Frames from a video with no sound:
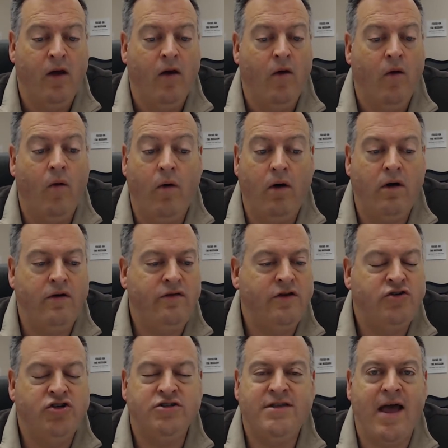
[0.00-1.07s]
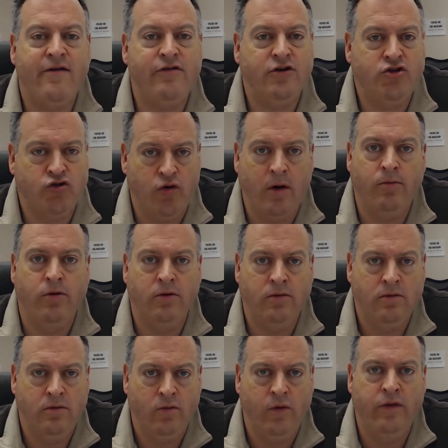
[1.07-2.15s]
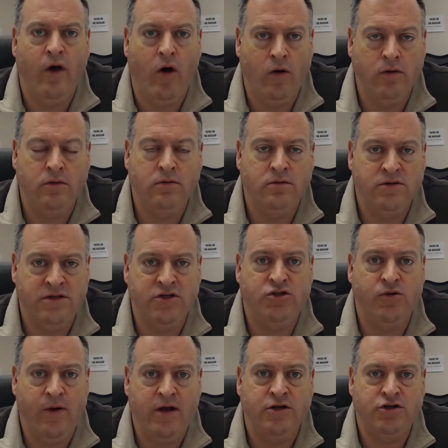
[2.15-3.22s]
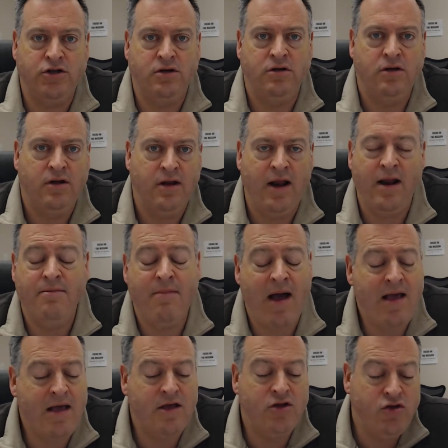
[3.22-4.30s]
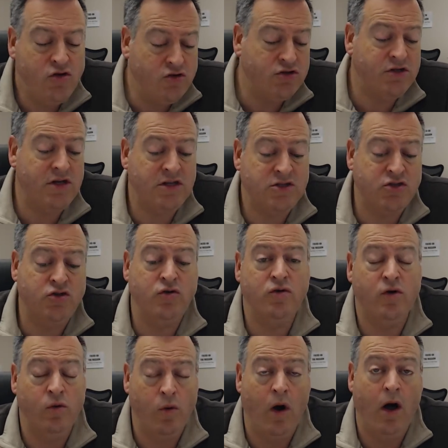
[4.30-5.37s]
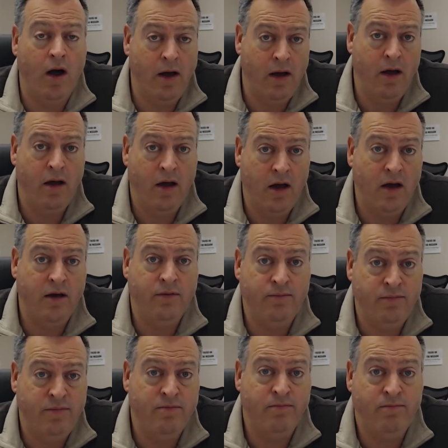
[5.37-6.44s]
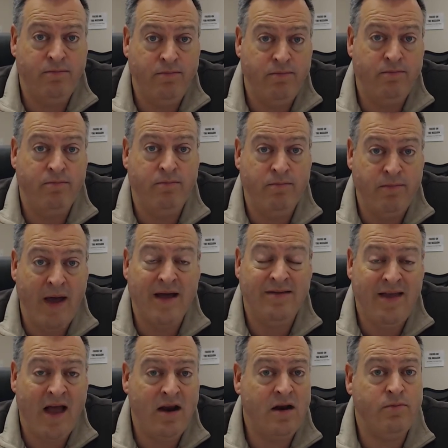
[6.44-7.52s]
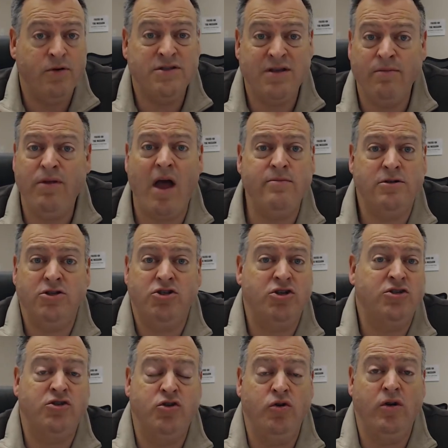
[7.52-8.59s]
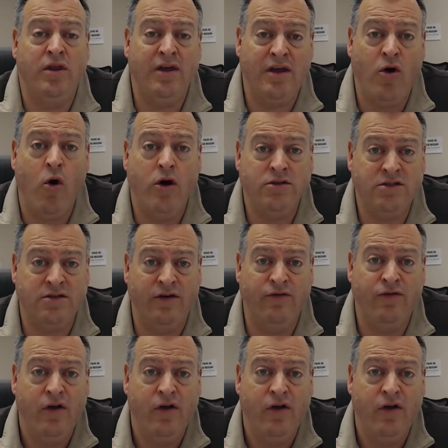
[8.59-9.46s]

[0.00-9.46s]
Or they're just having trouble with the whole situation. And usually it's due to a bad tenant, but sometimes it's just due to the costs of